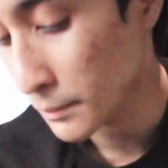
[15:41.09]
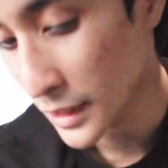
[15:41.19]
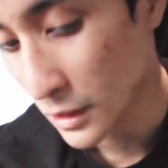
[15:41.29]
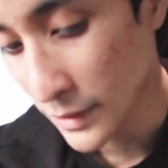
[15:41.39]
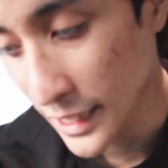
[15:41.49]

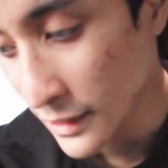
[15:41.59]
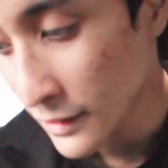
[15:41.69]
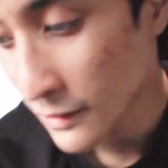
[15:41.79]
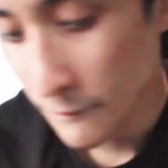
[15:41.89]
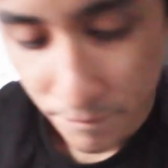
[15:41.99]
between
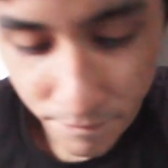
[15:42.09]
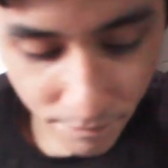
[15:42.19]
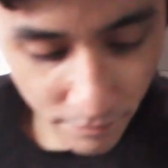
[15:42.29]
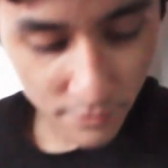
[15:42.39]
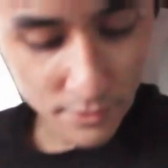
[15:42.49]

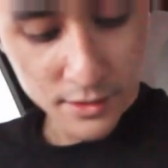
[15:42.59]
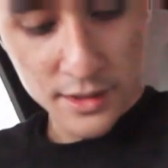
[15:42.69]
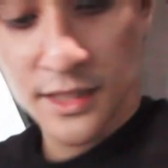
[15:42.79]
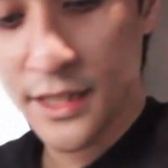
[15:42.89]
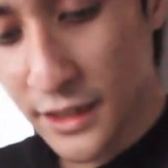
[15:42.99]

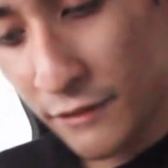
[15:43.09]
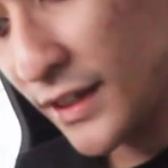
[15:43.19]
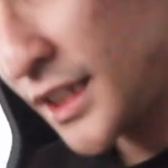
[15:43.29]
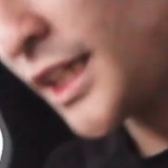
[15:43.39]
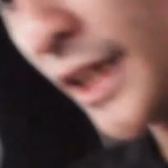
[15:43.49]
then if I sit